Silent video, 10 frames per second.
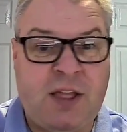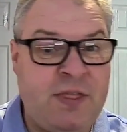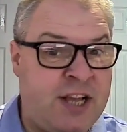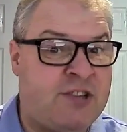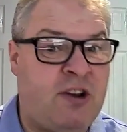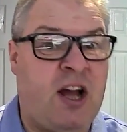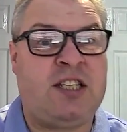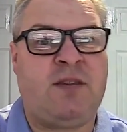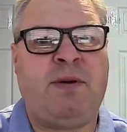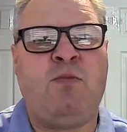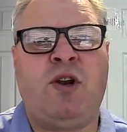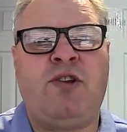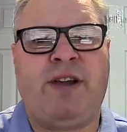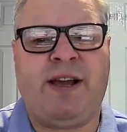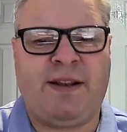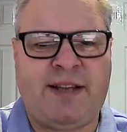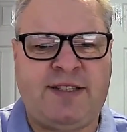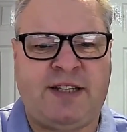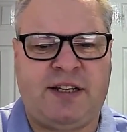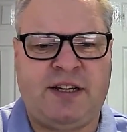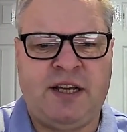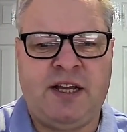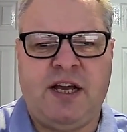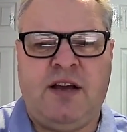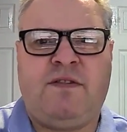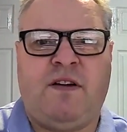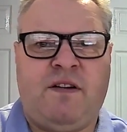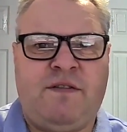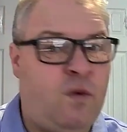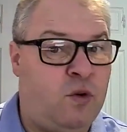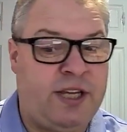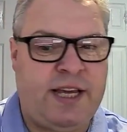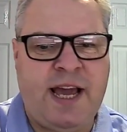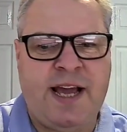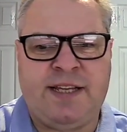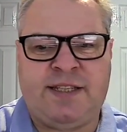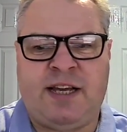The Israelites have been wandering in the desert for 40 years.